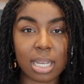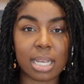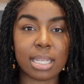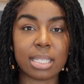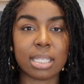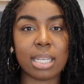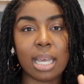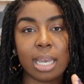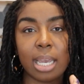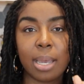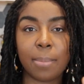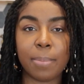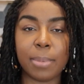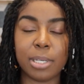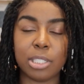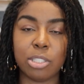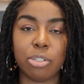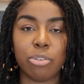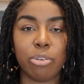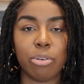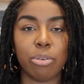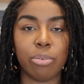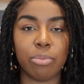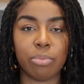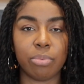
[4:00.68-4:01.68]
as like a
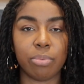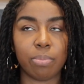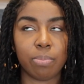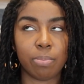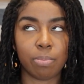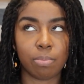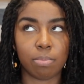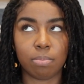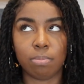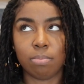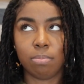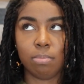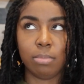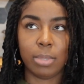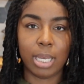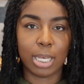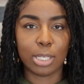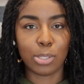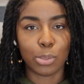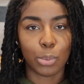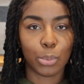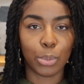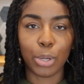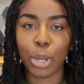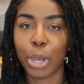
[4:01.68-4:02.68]
measure of
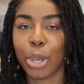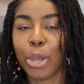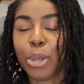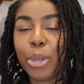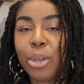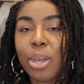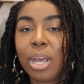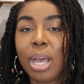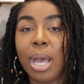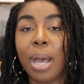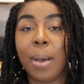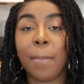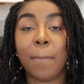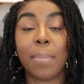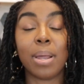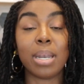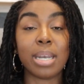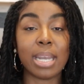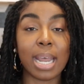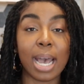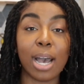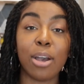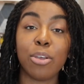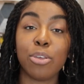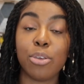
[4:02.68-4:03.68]
yes or no, but
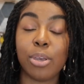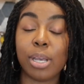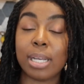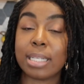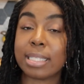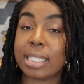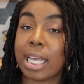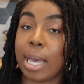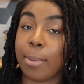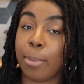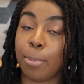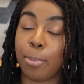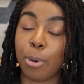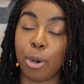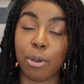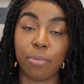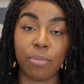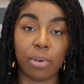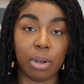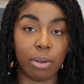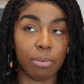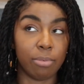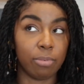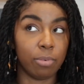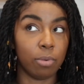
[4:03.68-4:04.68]
now you can set up a
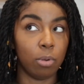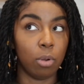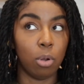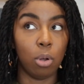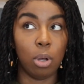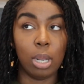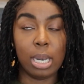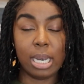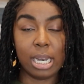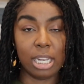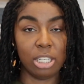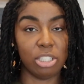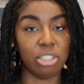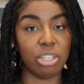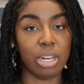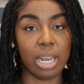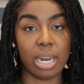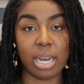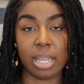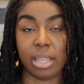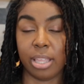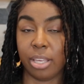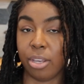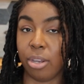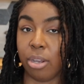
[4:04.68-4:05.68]
profile for literally
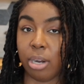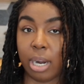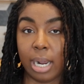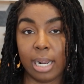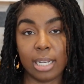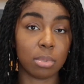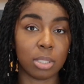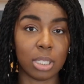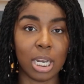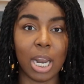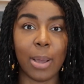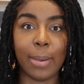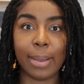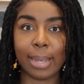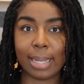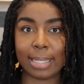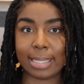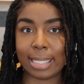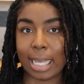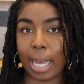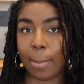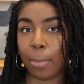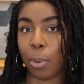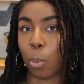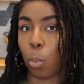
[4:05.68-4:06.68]
anything you like. So now I can
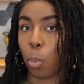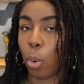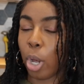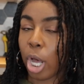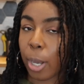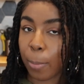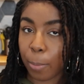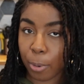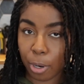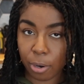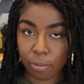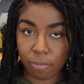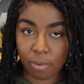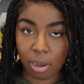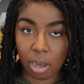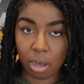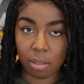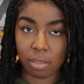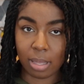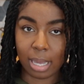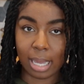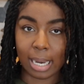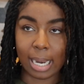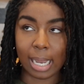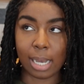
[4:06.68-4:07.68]
set up a work profile
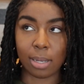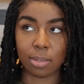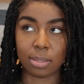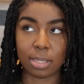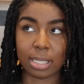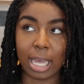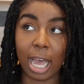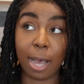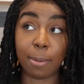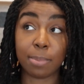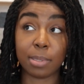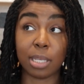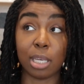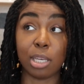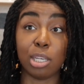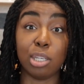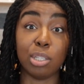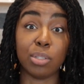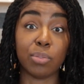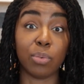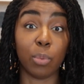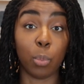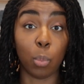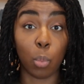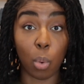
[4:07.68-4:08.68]
that allows the apps I
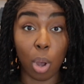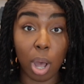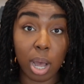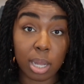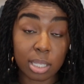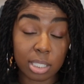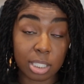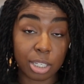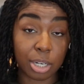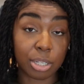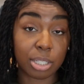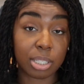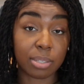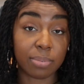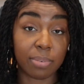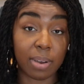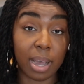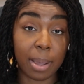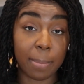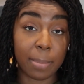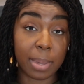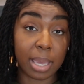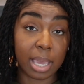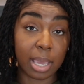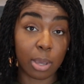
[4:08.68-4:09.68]
use for work to
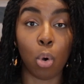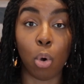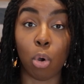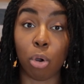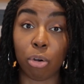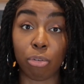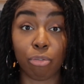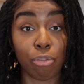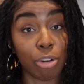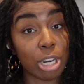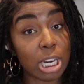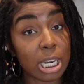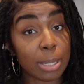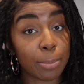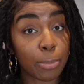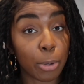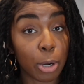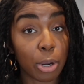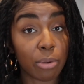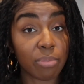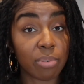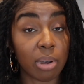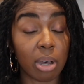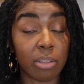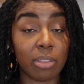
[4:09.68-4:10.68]
notify me, or a reading
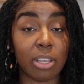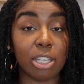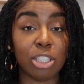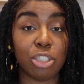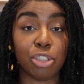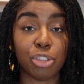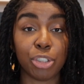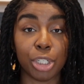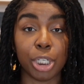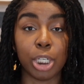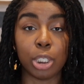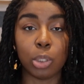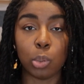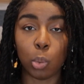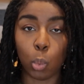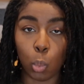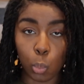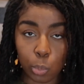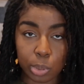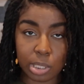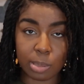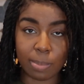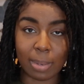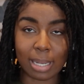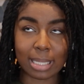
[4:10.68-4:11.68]
profile that is triggered
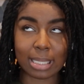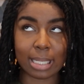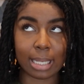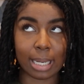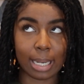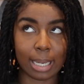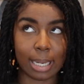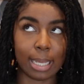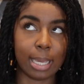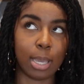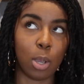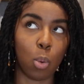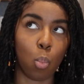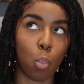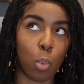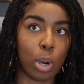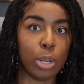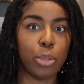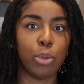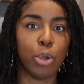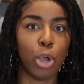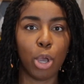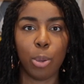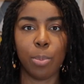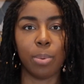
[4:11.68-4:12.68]
automatically
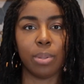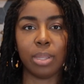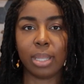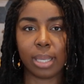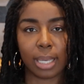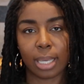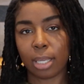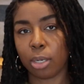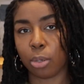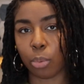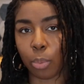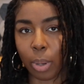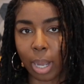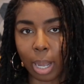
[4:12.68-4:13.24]
when you open the Kindle